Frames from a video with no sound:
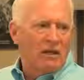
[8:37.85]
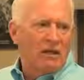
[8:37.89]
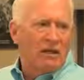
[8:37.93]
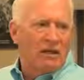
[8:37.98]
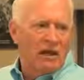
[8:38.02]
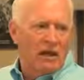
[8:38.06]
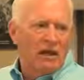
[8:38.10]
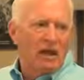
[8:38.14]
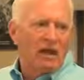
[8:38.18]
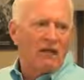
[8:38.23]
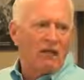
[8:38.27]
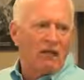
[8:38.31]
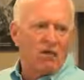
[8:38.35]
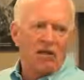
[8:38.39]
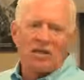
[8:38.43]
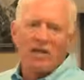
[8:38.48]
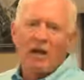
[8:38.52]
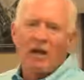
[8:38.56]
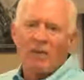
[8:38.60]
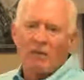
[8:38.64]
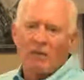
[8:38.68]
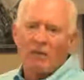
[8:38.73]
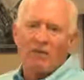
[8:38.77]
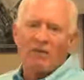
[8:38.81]
in every
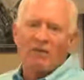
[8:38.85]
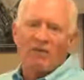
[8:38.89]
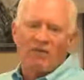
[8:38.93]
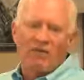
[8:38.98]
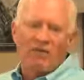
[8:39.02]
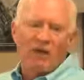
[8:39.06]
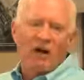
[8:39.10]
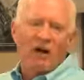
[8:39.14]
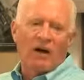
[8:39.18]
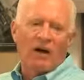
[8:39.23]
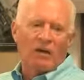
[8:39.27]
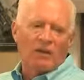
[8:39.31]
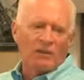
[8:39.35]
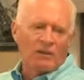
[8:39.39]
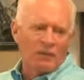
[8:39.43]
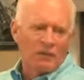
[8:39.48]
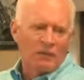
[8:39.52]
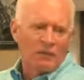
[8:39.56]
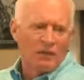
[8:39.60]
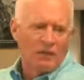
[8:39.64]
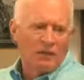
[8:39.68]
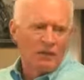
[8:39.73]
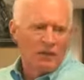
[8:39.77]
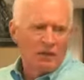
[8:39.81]
type of
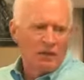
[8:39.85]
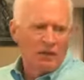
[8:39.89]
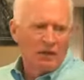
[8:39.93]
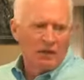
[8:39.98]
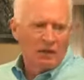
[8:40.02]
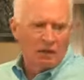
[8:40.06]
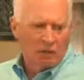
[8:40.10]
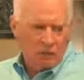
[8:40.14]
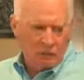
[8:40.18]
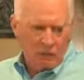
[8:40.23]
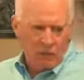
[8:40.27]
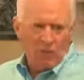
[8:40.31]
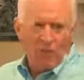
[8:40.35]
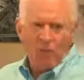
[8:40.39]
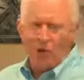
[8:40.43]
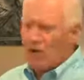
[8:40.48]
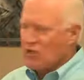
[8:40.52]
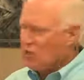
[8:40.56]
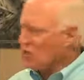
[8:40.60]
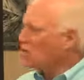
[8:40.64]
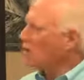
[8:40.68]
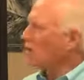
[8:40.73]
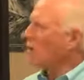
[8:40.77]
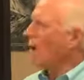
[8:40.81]

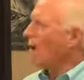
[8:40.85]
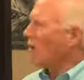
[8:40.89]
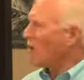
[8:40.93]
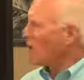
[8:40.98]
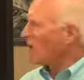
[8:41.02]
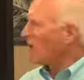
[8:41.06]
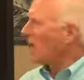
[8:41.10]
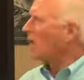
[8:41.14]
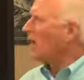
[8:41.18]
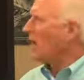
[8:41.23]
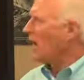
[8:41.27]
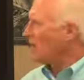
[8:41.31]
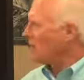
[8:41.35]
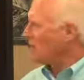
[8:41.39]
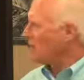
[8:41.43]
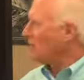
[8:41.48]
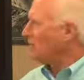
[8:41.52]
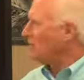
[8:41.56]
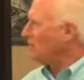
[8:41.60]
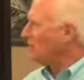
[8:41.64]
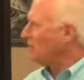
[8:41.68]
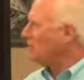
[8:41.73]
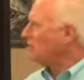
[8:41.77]
compression ground connector.